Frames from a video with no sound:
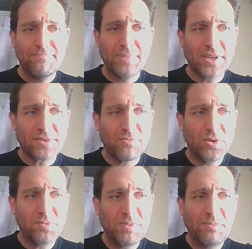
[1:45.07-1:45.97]
Because
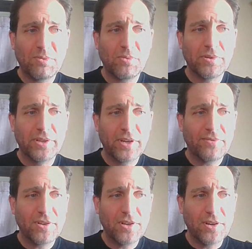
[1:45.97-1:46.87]
most people will
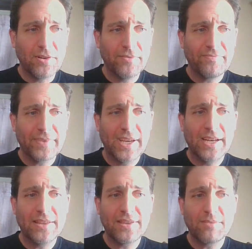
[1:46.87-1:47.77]
never know
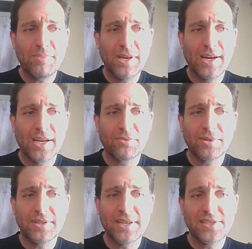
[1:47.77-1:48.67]
anything beyond
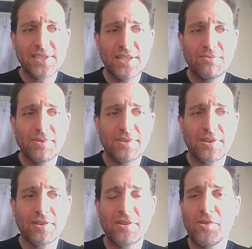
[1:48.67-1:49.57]
what they see with
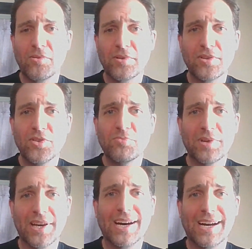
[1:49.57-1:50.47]
their own
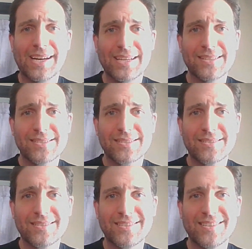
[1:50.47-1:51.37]
human eyes."